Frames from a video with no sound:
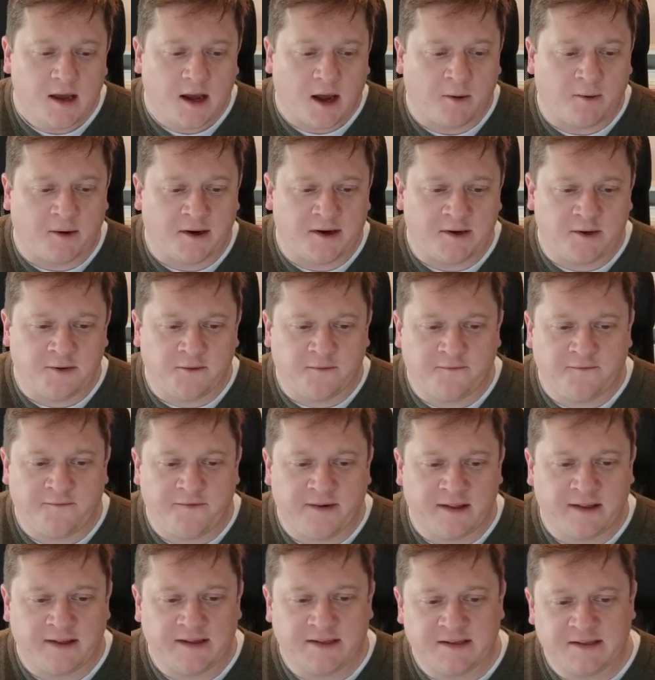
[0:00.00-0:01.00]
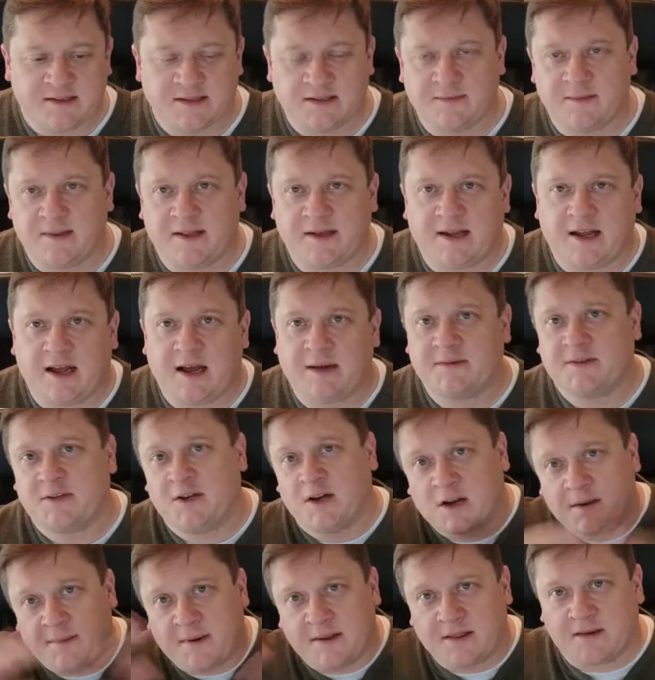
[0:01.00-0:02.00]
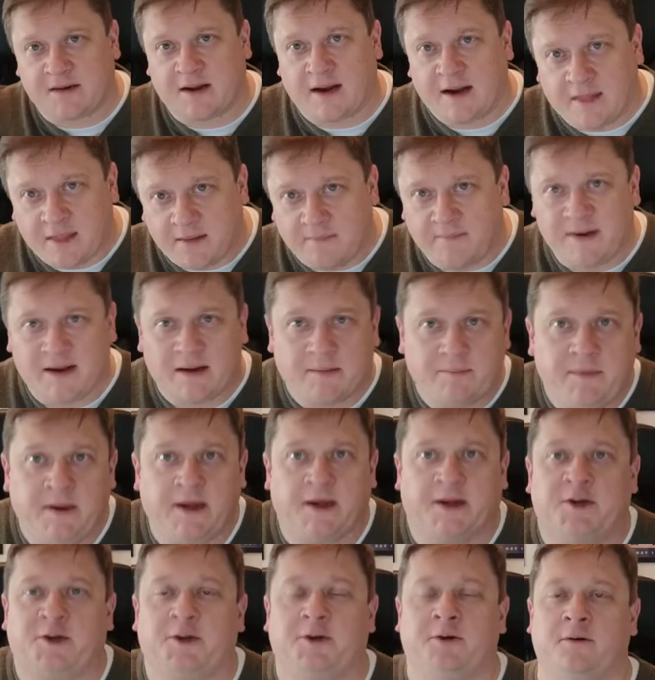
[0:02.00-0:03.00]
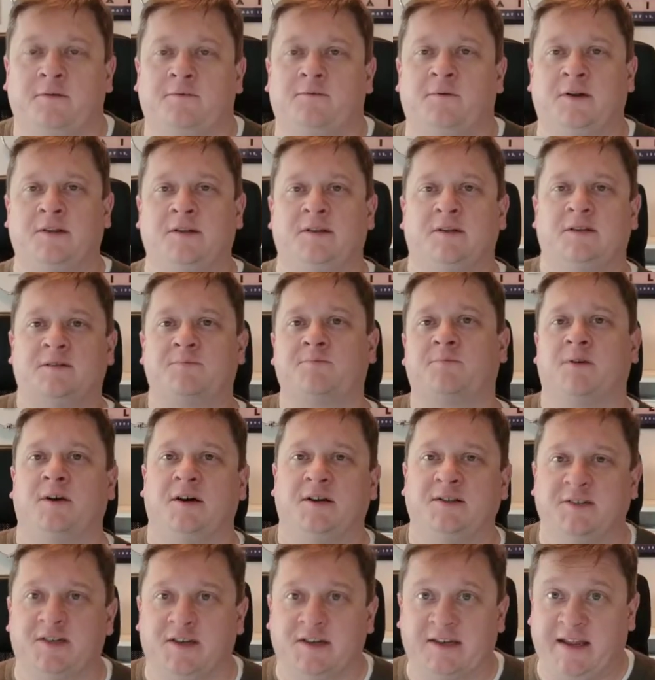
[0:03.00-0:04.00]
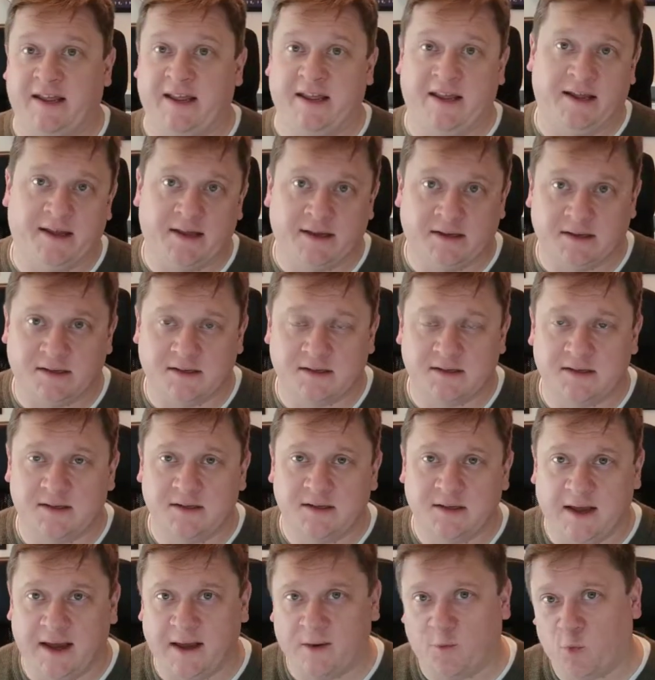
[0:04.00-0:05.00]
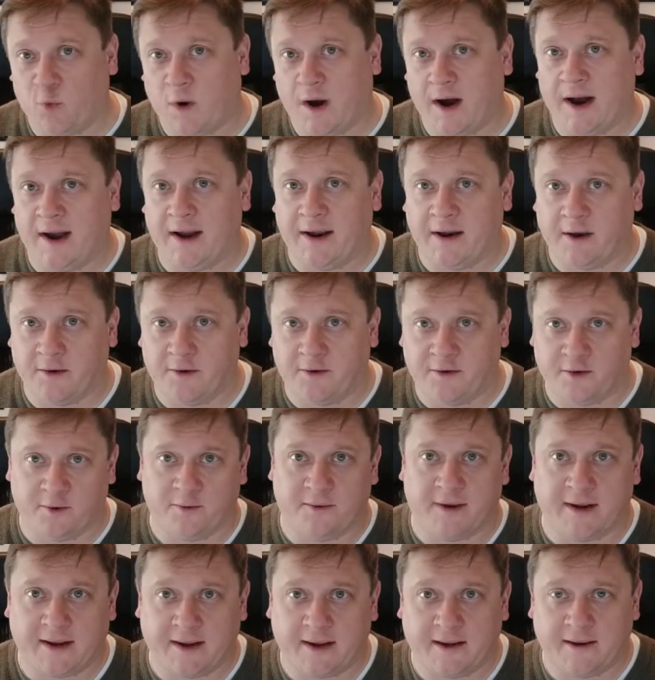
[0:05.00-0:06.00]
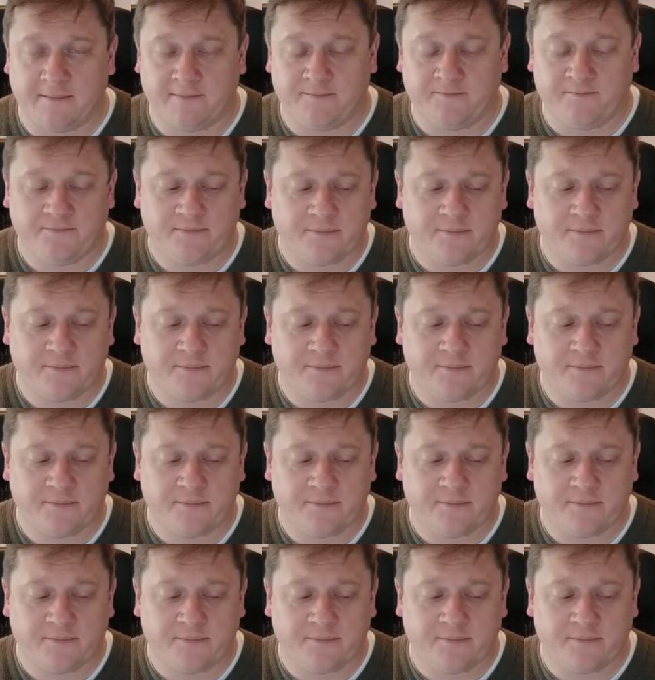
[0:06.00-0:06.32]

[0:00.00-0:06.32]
I want to fill in some of the gaps, talk about the, kind of the big picture of what this project is and why you're doing it.